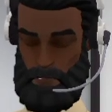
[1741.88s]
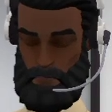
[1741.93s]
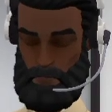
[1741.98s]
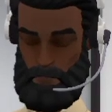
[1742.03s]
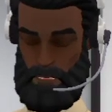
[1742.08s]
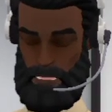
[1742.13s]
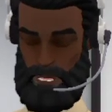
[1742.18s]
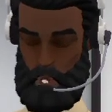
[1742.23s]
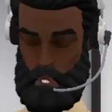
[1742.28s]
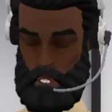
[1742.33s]

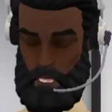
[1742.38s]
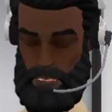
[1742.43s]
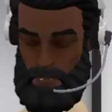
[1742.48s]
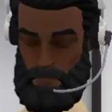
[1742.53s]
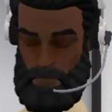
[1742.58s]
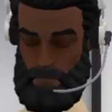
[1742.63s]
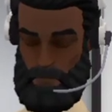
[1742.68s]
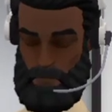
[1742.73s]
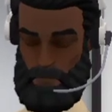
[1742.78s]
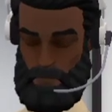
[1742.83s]

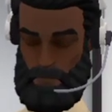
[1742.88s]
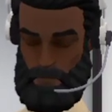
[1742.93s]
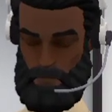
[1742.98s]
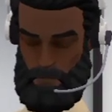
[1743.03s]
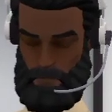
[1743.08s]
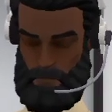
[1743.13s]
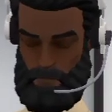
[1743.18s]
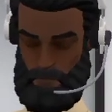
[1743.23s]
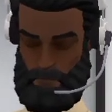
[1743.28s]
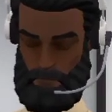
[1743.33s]
Absolutely.
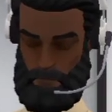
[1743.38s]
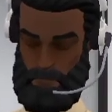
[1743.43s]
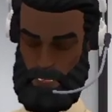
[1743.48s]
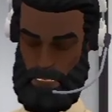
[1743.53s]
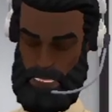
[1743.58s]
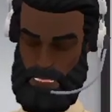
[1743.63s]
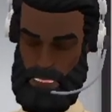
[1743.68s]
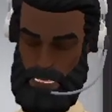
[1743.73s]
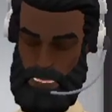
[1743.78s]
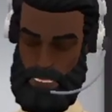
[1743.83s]

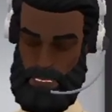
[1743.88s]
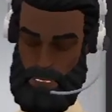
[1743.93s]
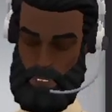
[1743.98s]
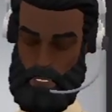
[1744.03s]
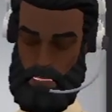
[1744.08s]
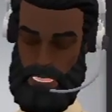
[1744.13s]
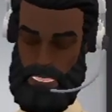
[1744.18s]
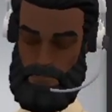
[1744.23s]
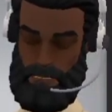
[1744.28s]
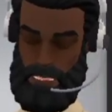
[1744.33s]
This is
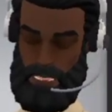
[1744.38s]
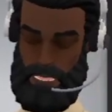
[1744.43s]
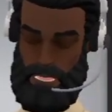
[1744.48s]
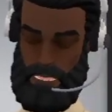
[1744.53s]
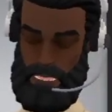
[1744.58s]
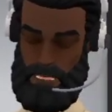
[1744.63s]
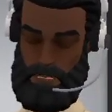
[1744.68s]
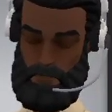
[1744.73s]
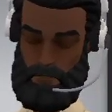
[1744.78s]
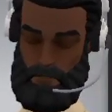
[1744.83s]
only the
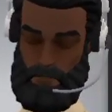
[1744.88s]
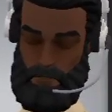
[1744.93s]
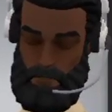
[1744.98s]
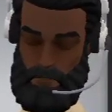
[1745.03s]
beginning.